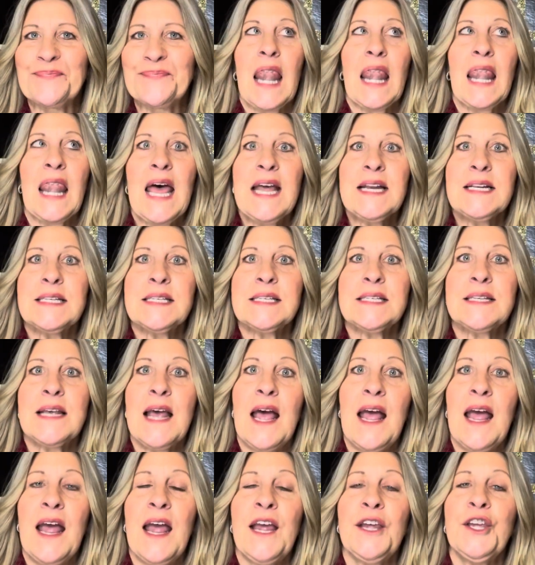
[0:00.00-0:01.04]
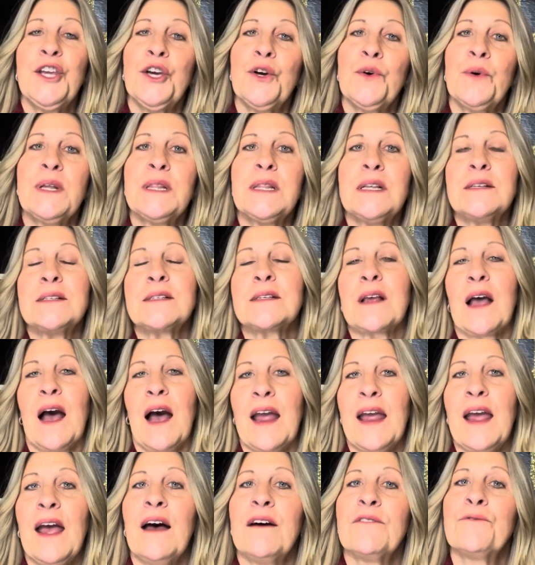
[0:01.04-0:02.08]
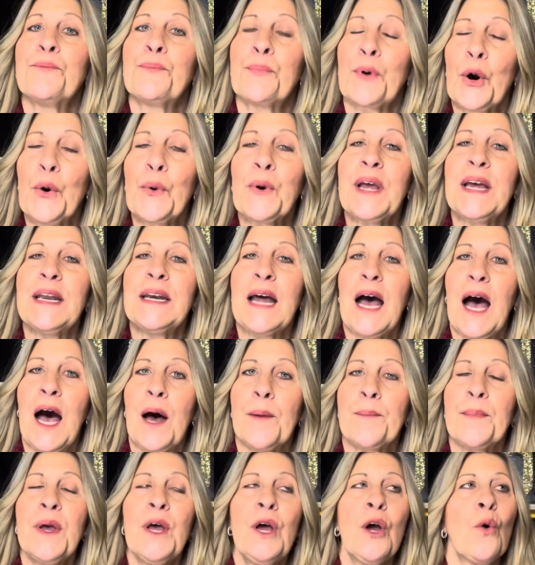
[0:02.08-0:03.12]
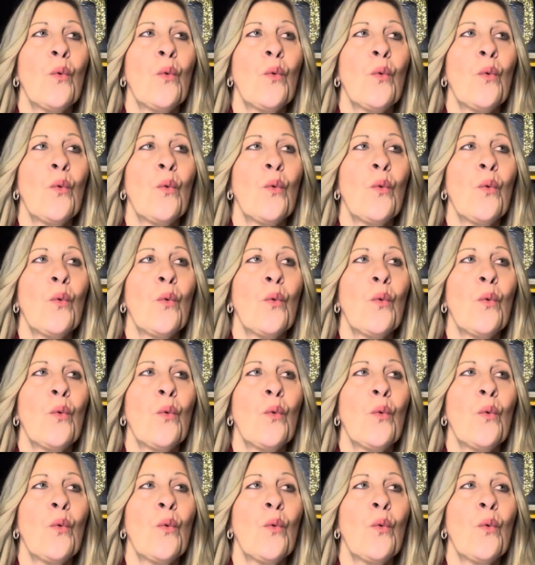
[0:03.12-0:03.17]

Let's say you and this guy have broken up.